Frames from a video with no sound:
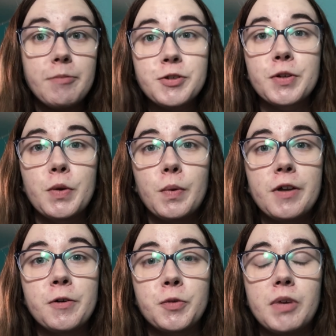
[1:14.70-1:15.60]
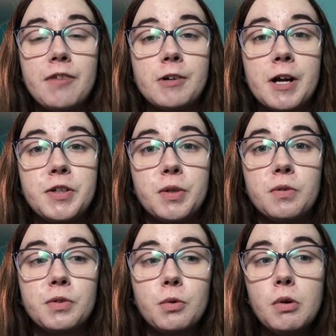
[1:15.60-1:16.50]
just gonna wear those whenever I do
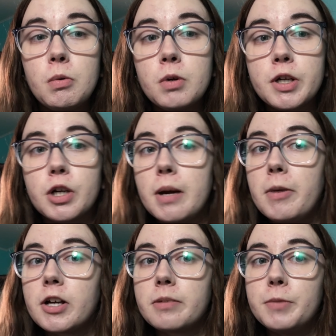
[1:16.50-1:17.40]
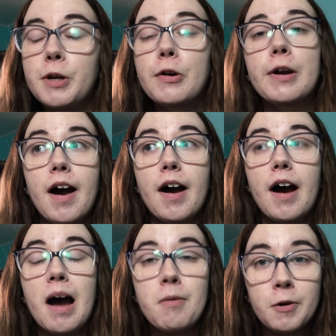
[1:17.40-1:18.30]
schoolwork or I'm on a computer.
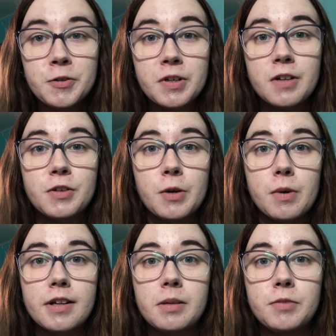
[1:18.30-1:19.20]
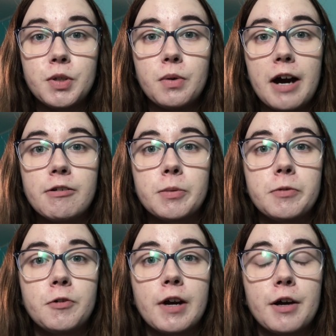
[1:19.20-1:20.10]
I'm also gonna start wearing them two hours
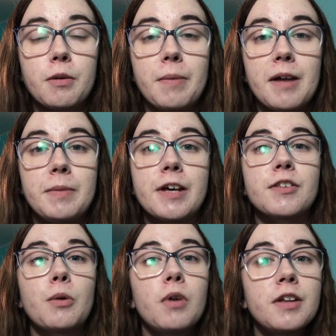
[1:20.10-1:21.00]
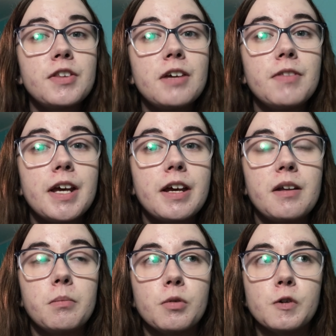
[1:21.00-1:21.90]
before I go to bed because I wanna see if they
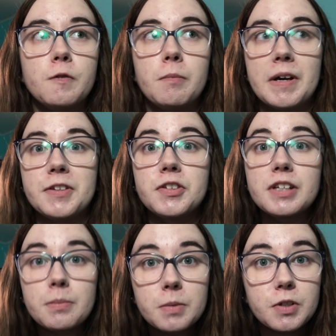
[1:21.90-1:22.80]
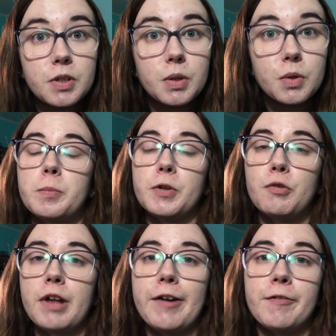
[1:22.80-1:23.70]
can improve my sleep too.
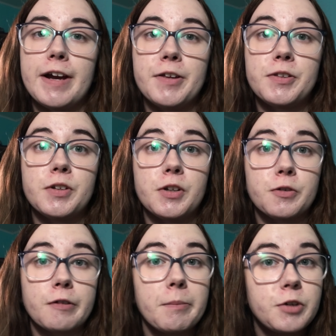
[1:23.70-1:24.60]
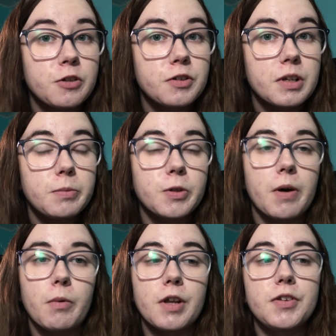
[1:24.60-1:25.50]
Blue light rays disrupt your sleep, so
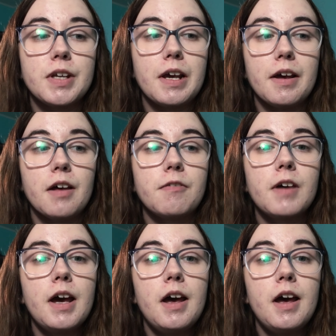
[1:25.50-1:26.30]
I wanna see if